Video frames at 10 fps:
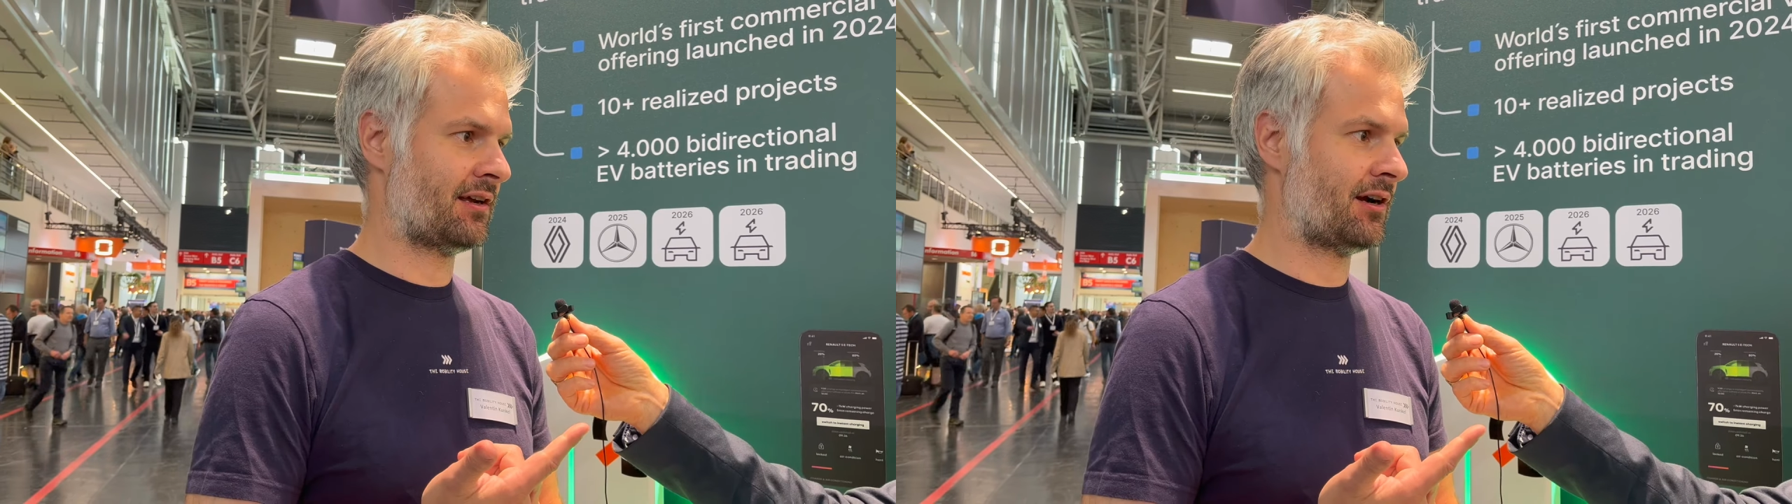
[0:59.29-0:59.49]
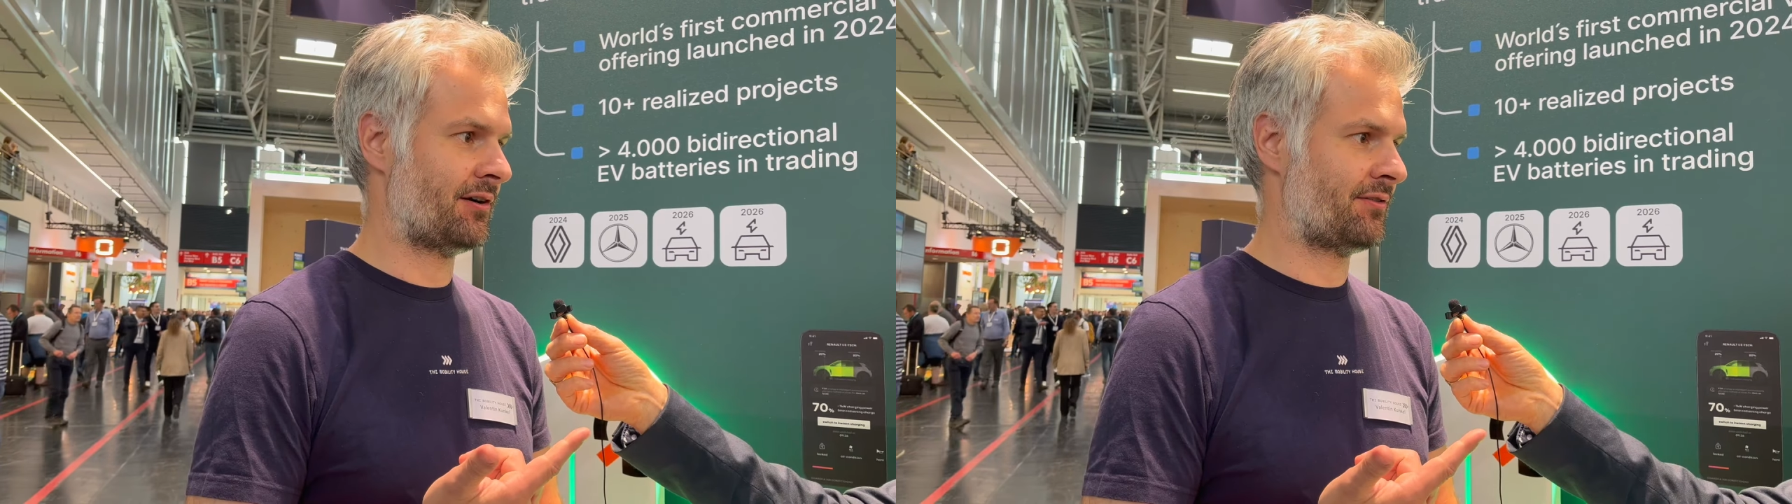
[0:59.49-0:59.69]

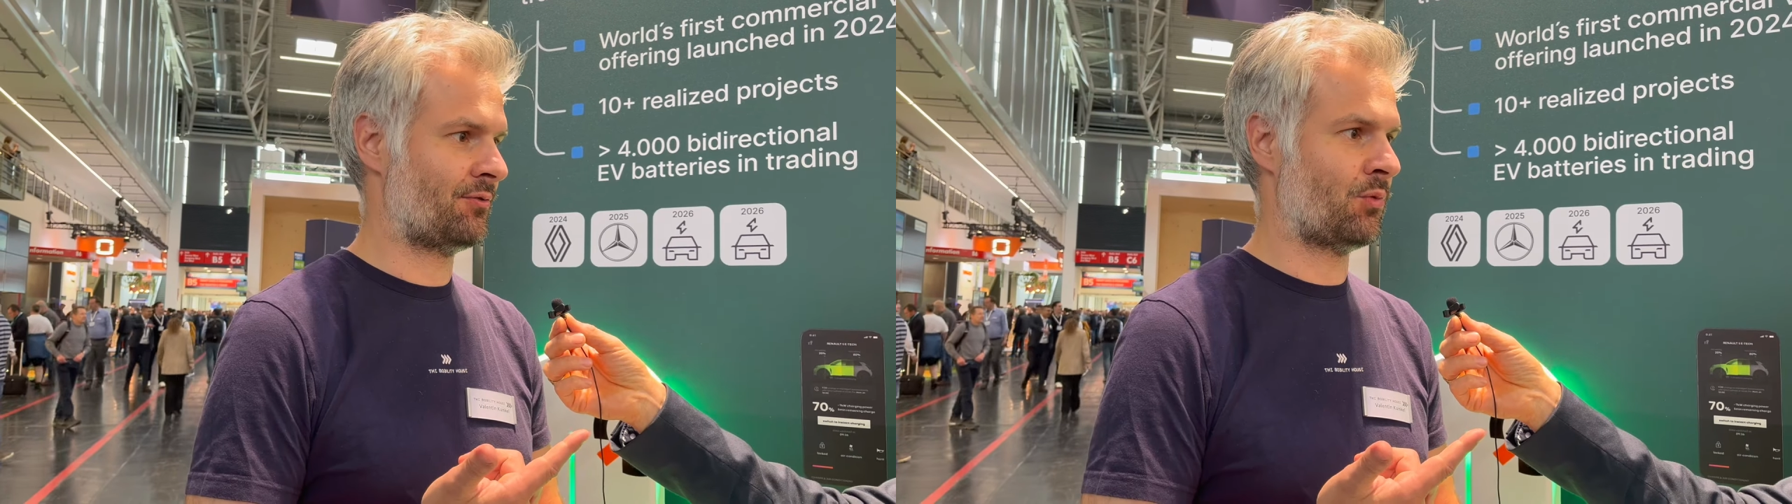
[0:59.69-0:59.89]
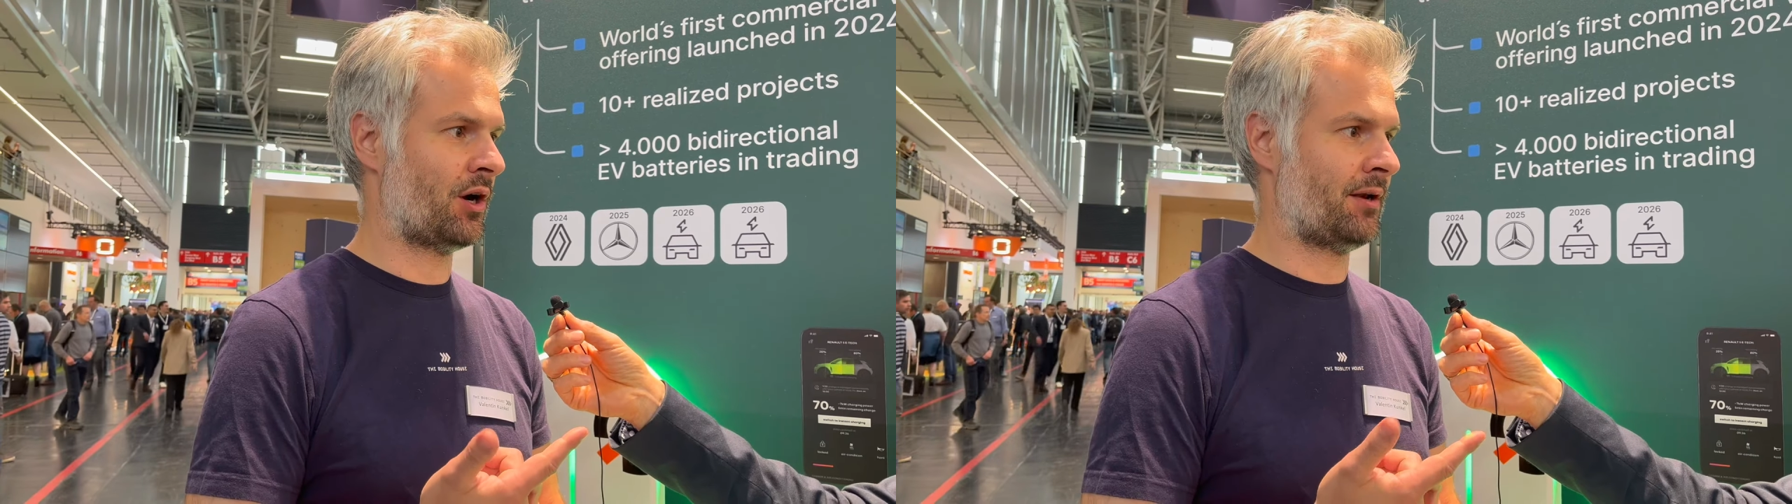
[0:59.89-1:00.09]
cars
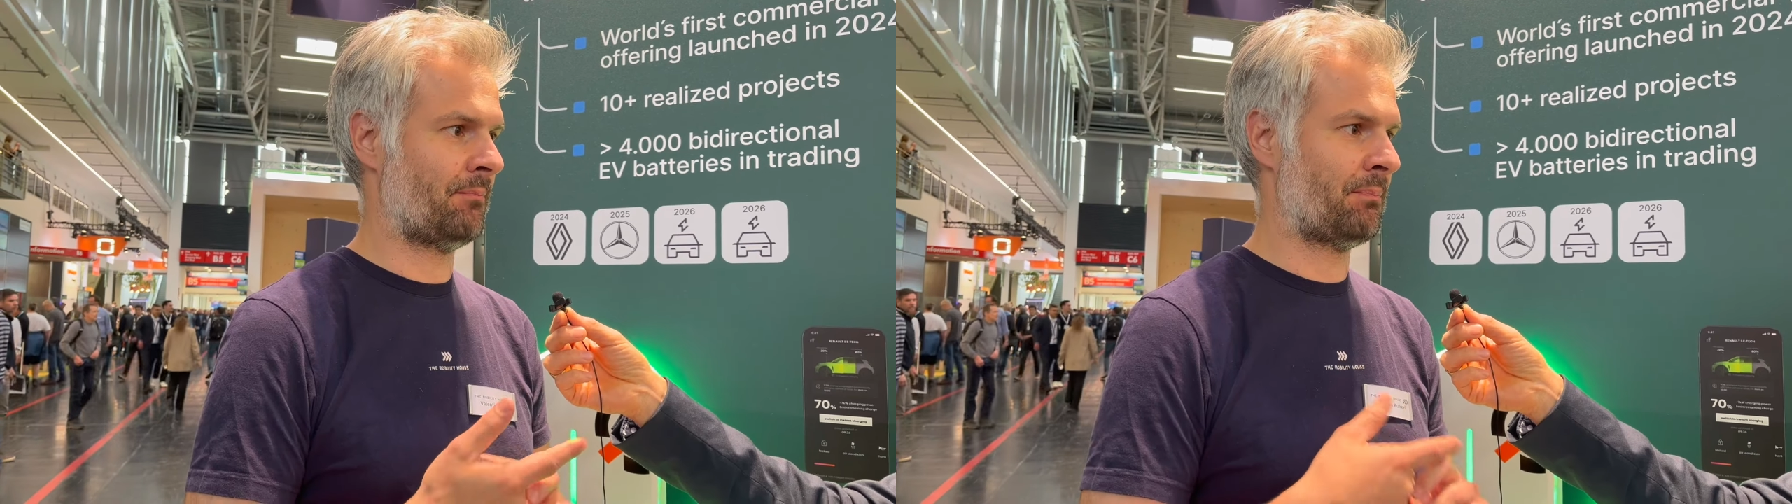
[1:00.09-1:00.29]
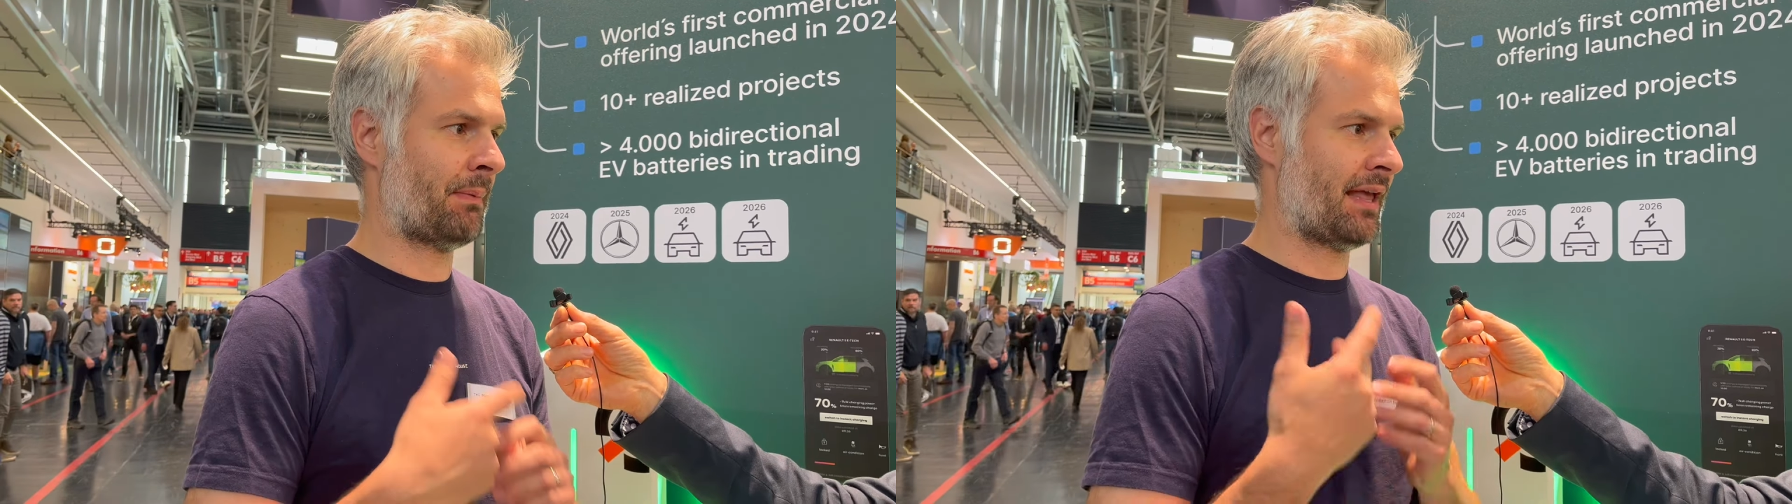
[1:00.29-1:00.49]
to one
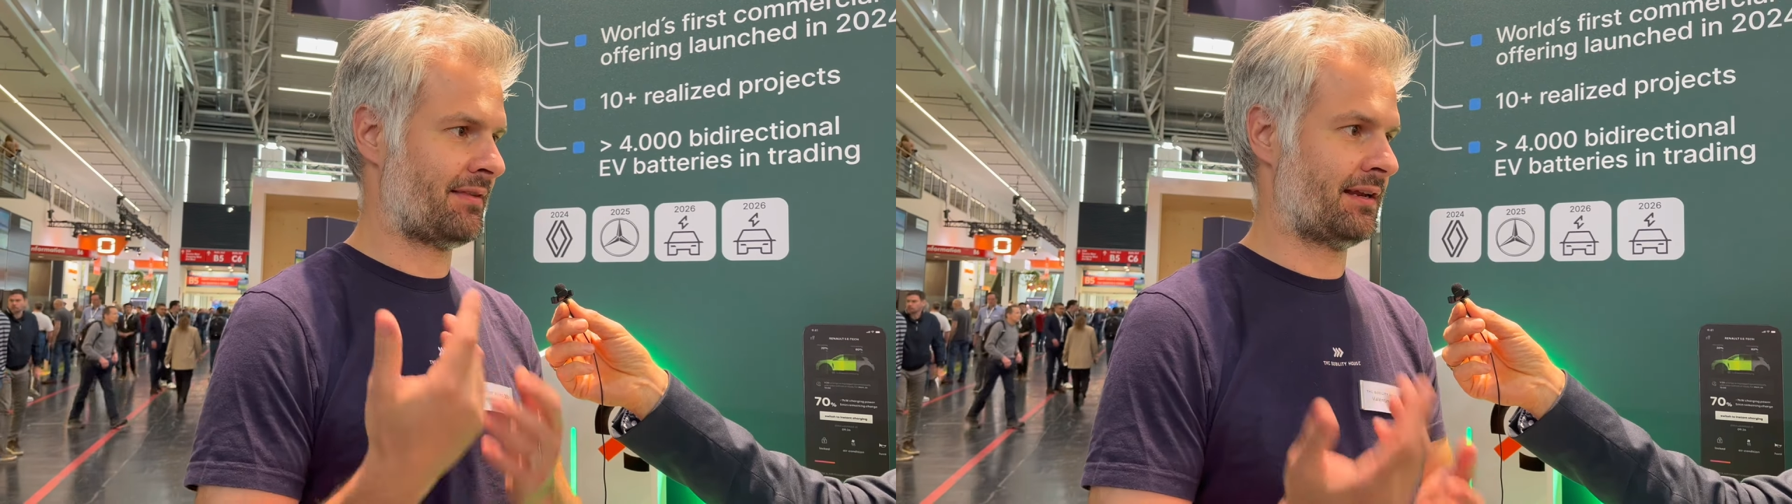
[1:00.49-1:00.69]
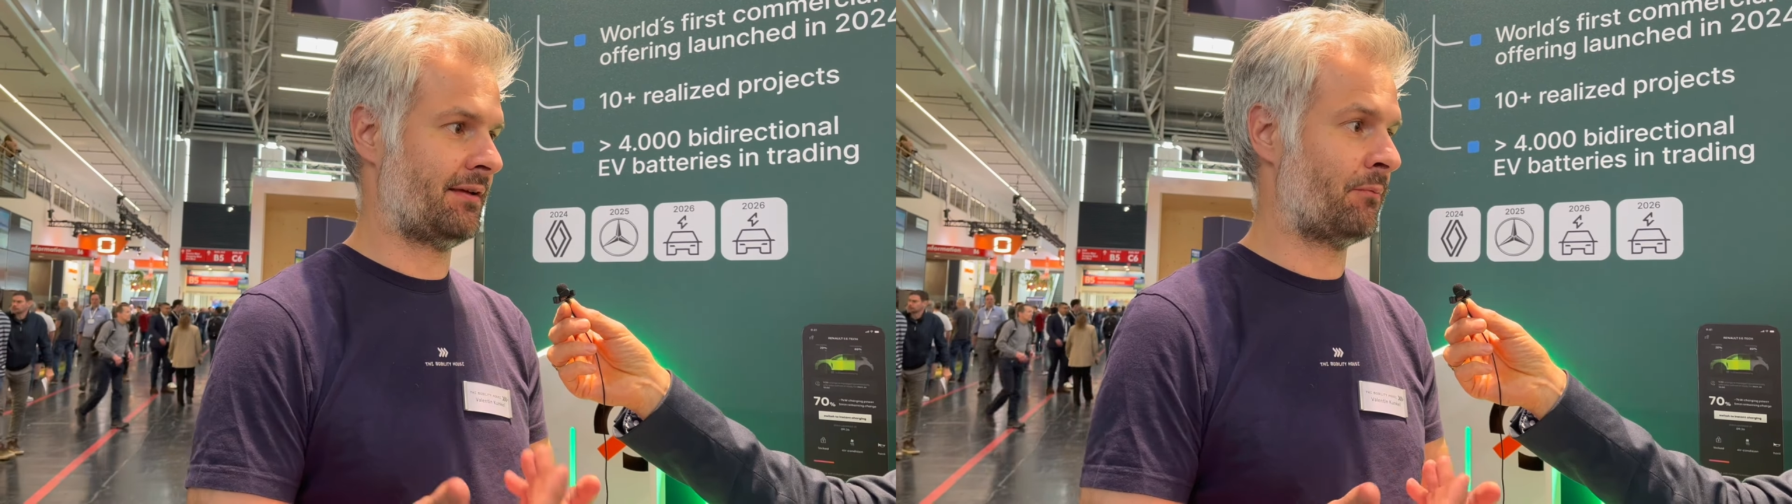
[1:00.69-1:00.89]

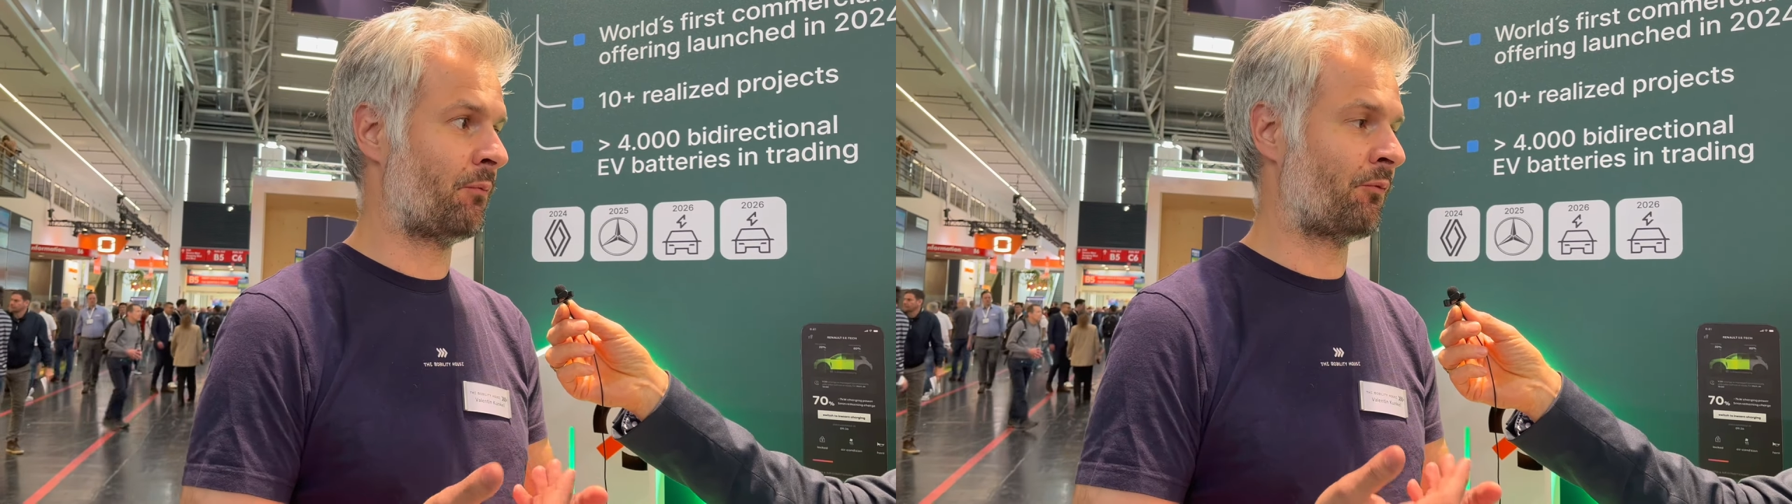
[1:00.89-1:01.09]
basically